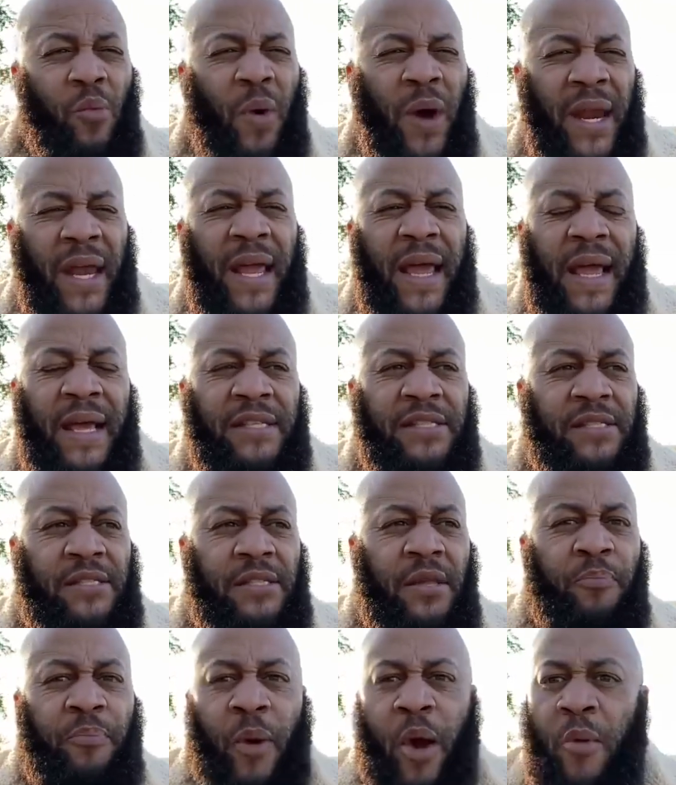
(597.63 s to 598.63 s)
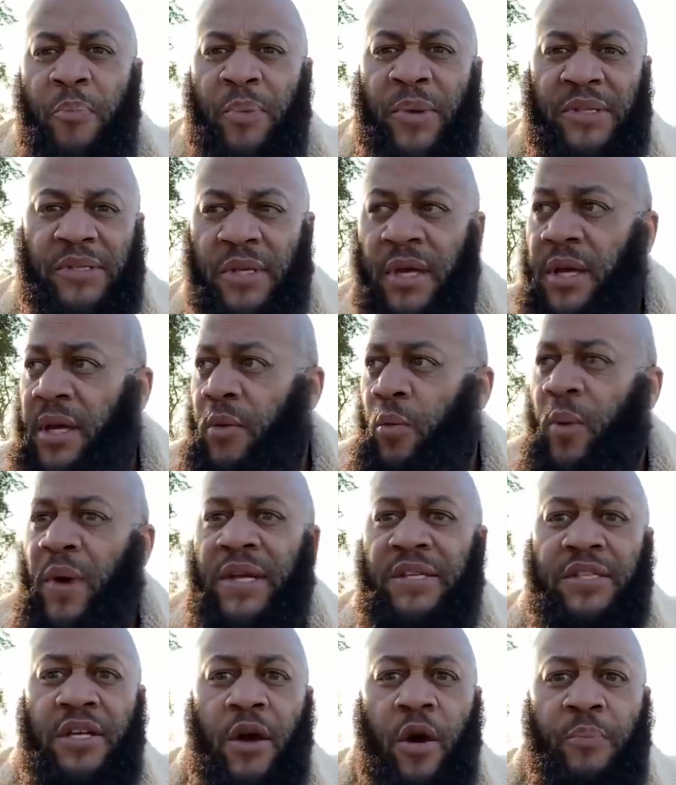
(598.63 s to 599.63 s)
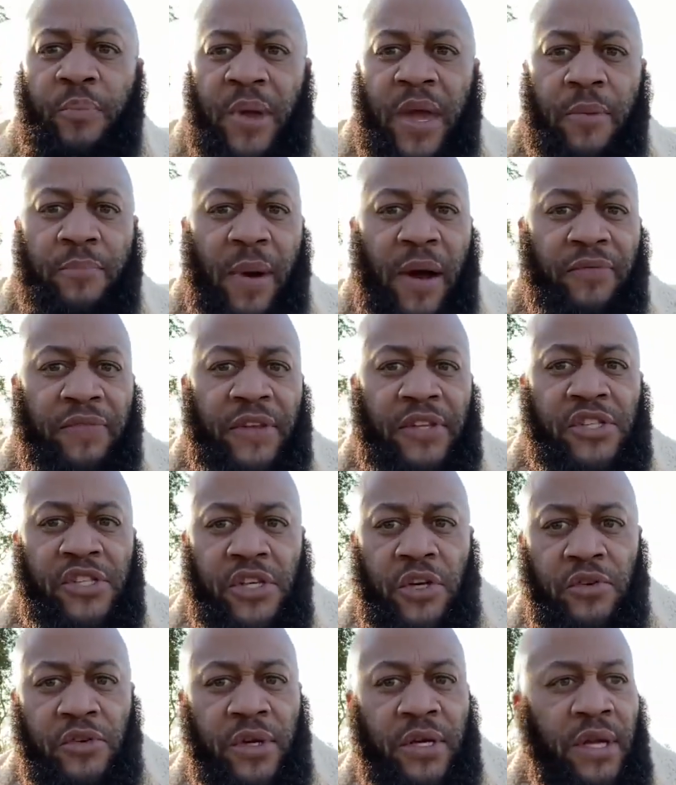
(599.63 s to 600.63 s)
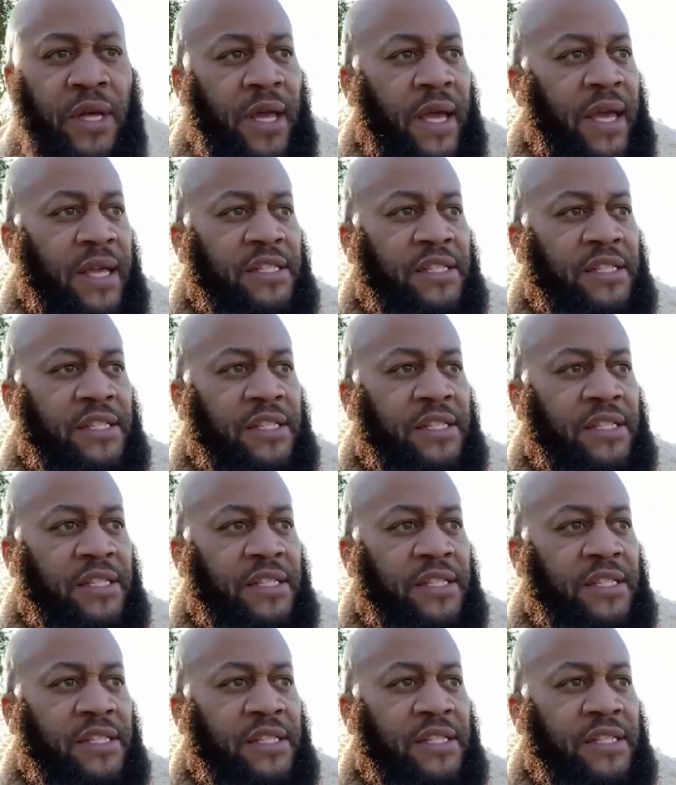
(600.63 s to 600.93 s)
What is the purpose? What is it going to be about? The children?